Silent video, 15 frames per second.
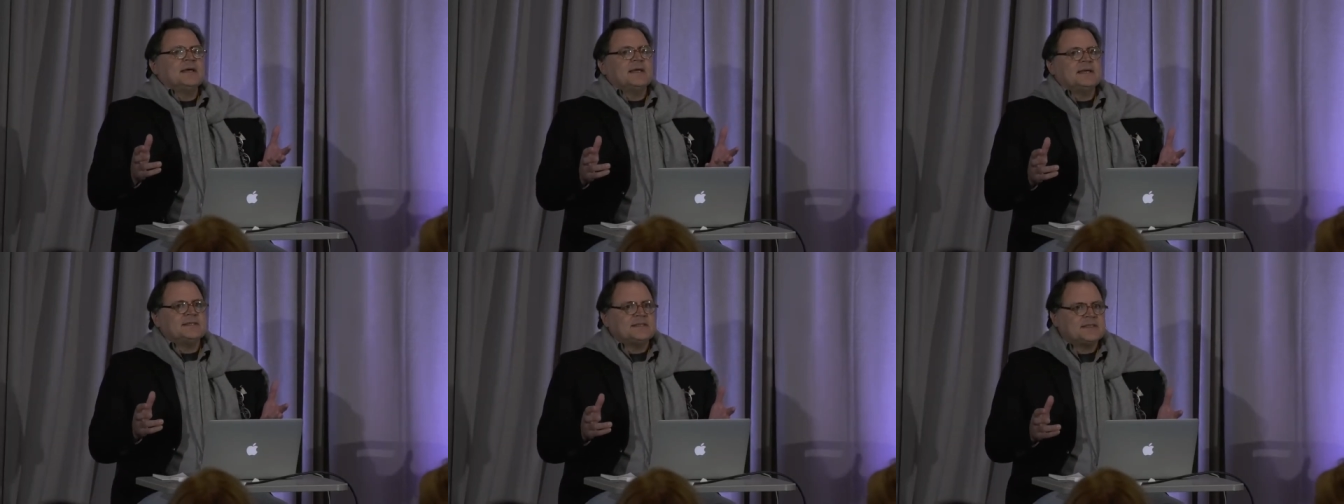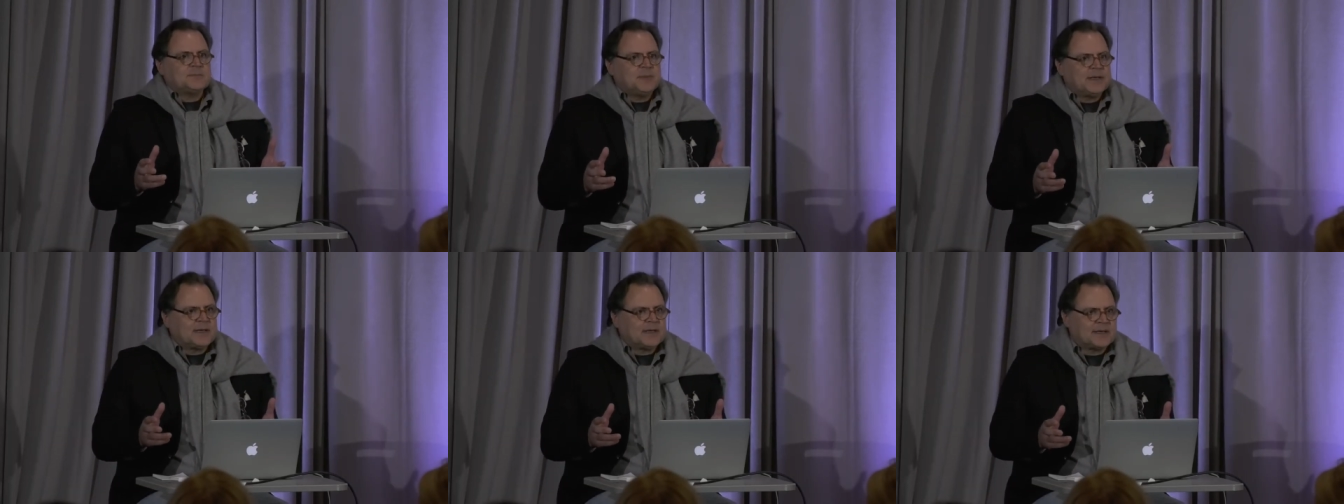is this
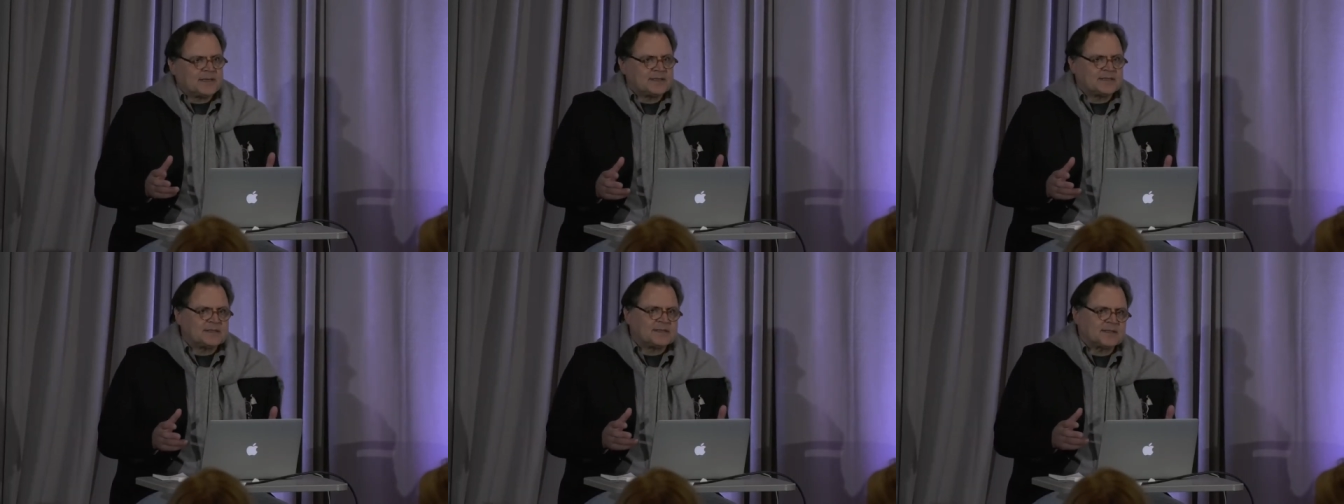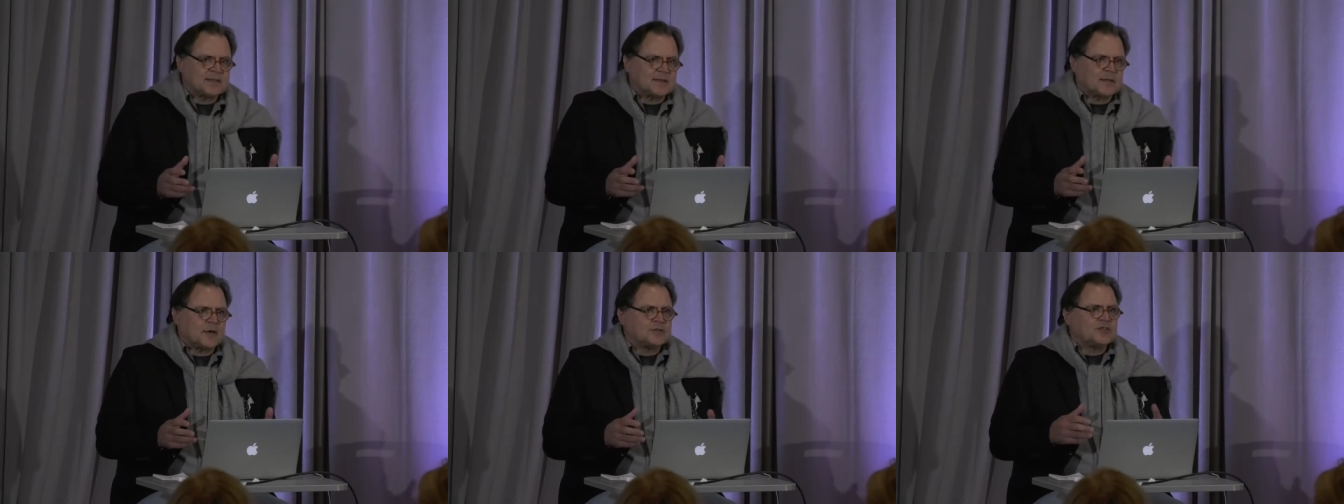because the
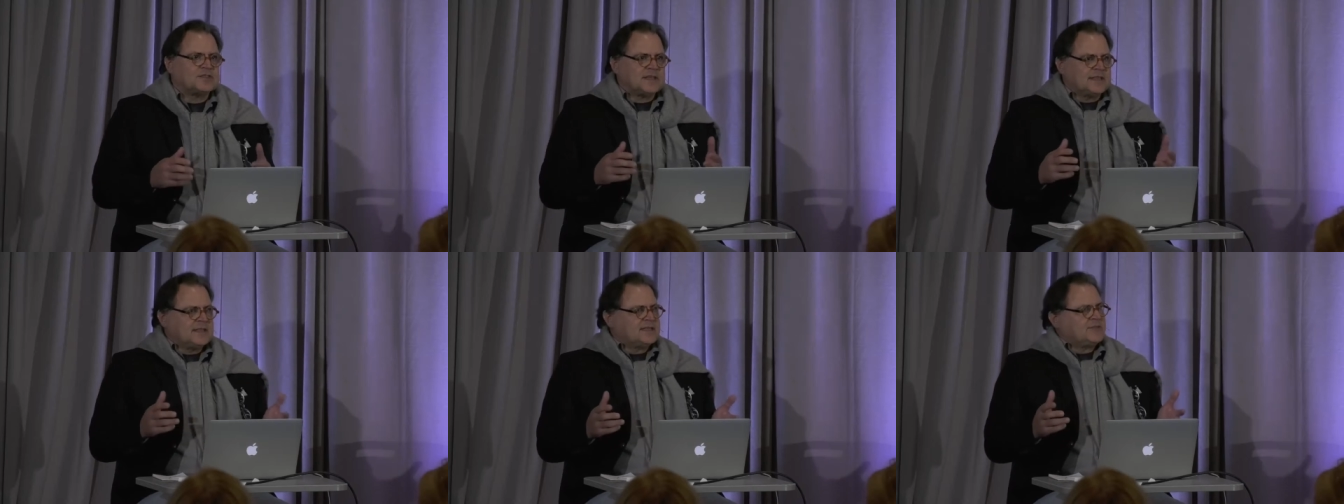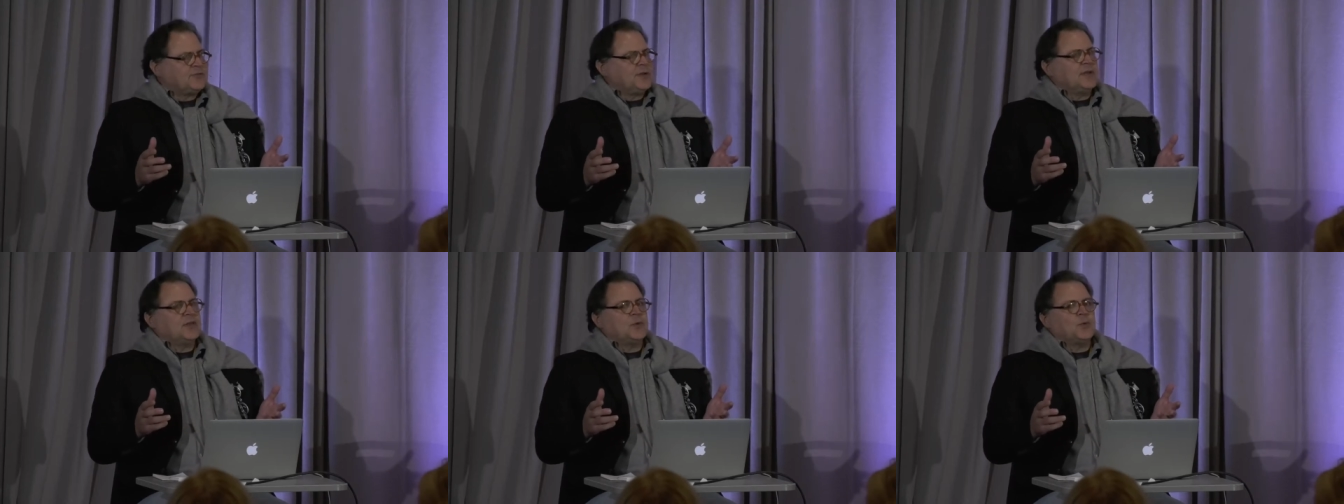largest
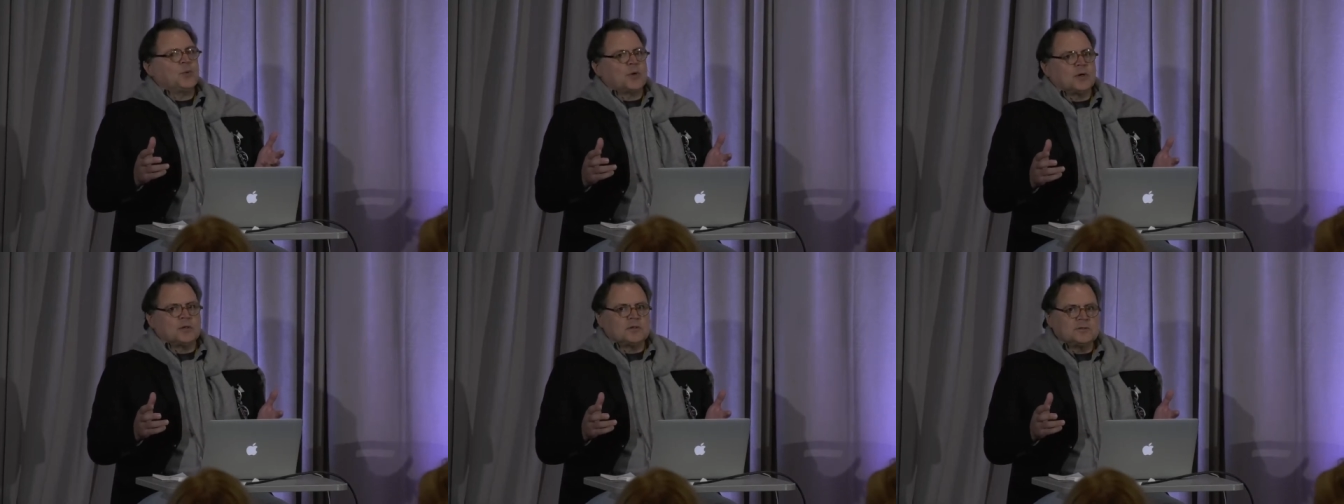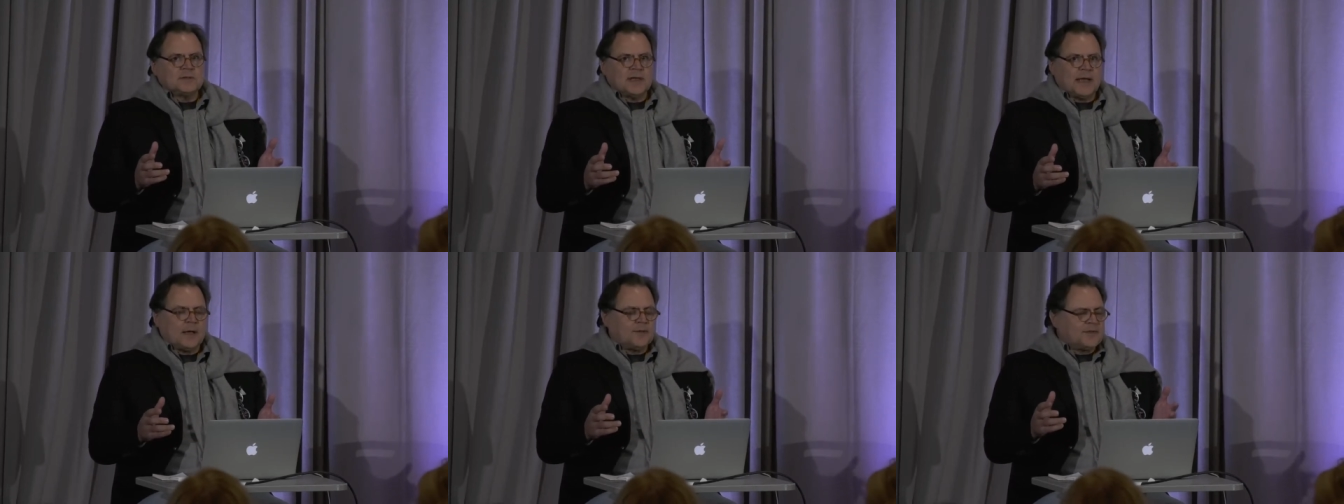industry in the world,
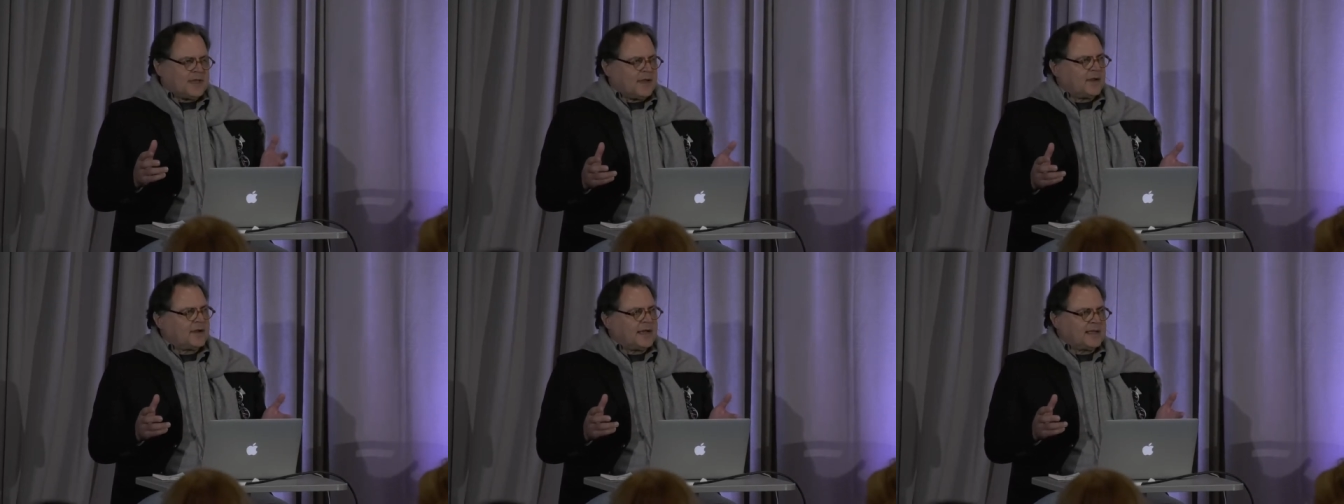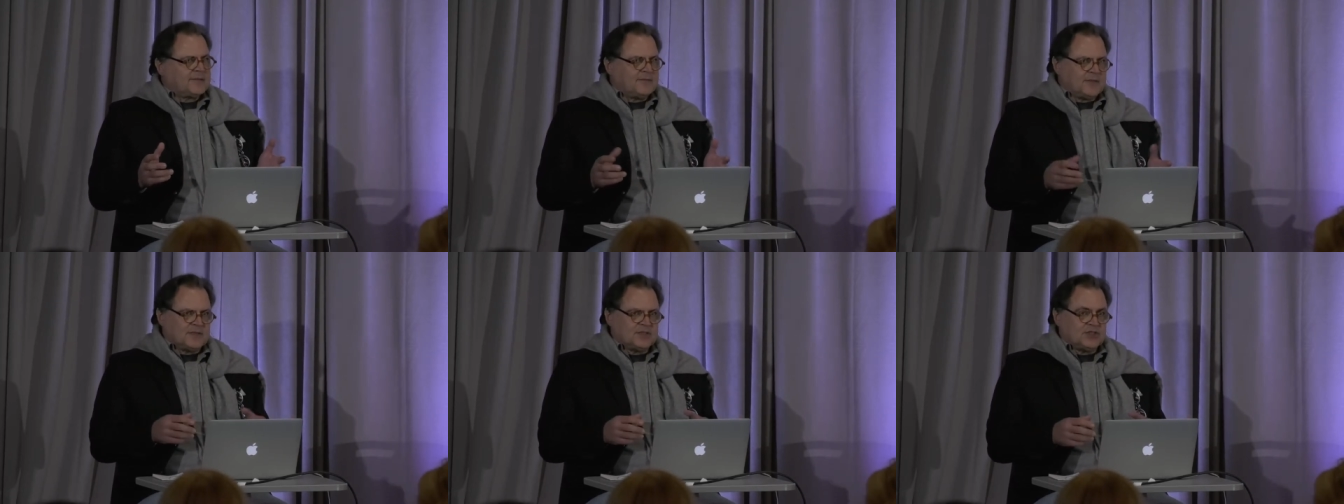healthcare,
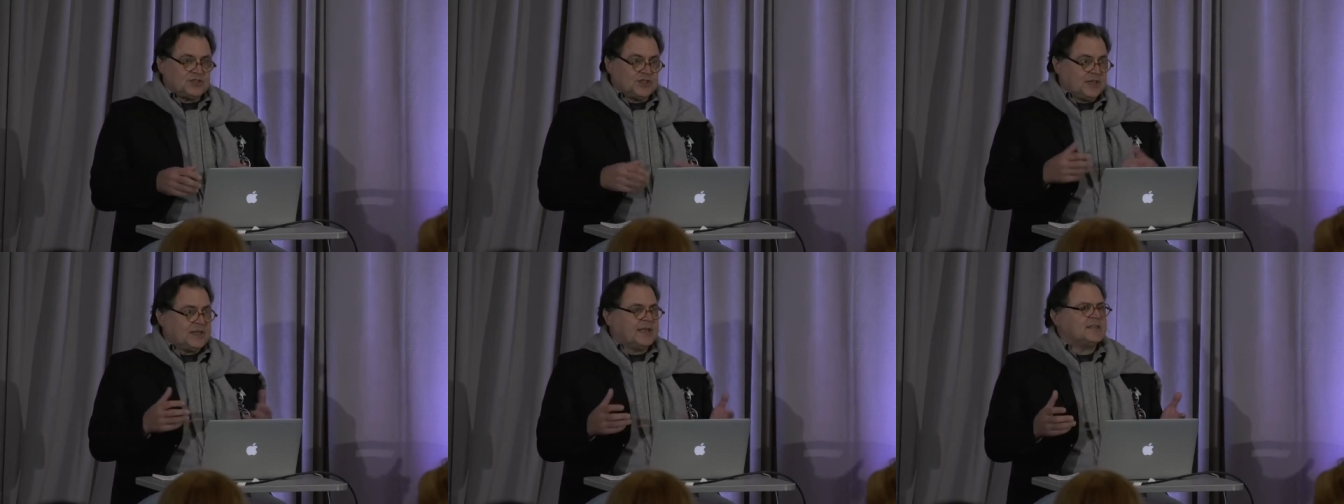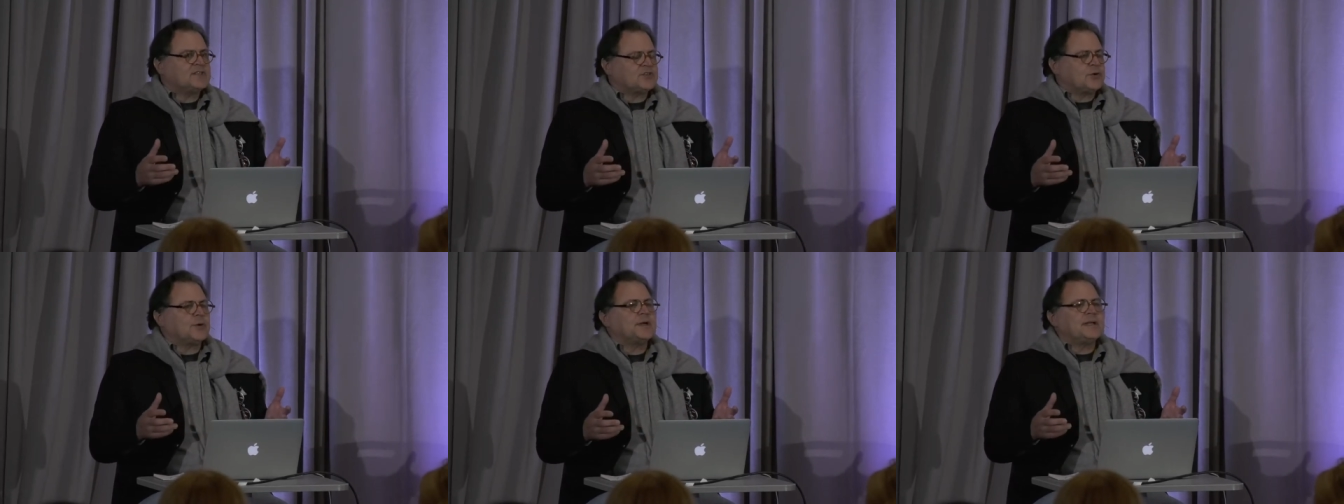have the shittiest
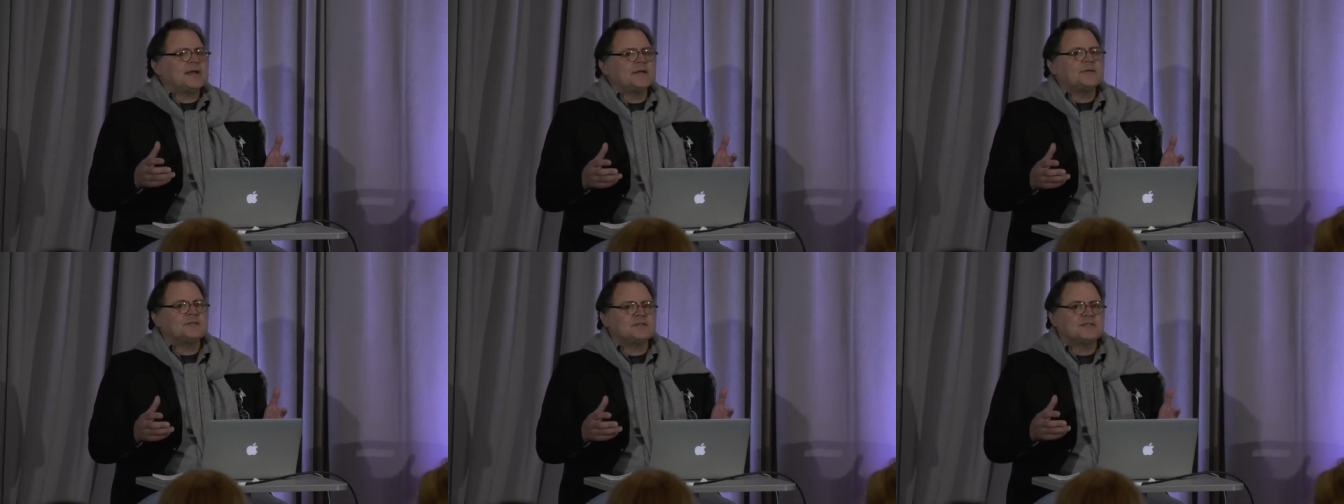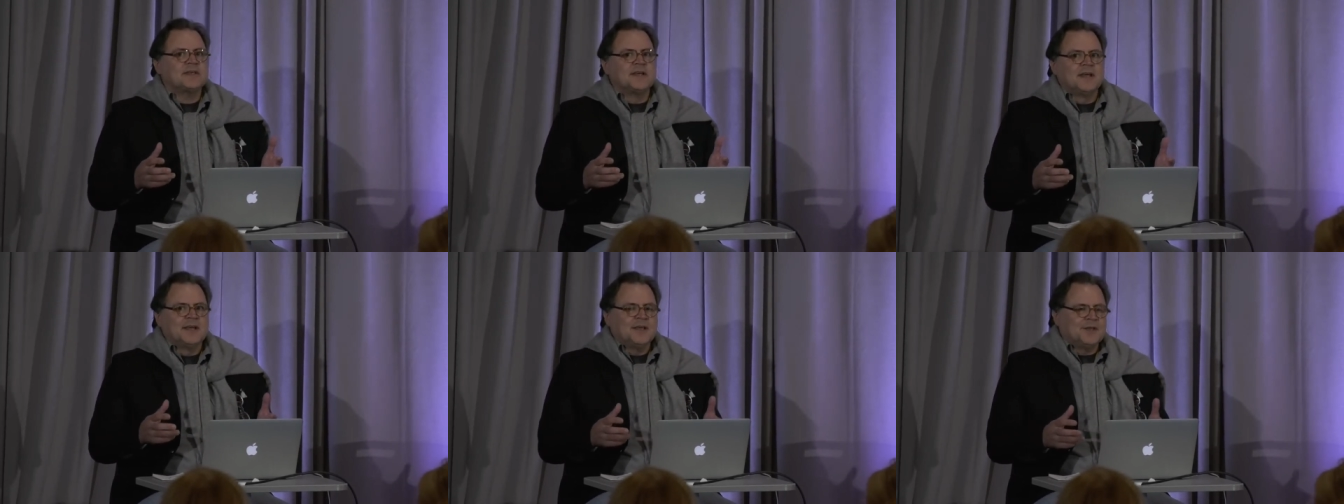storytellers?
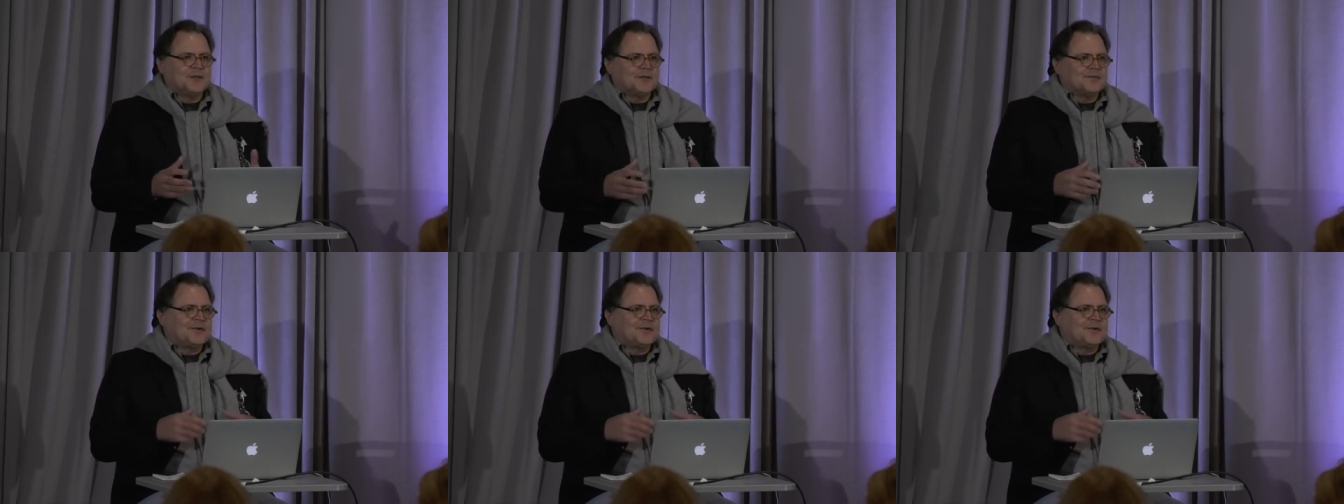You know,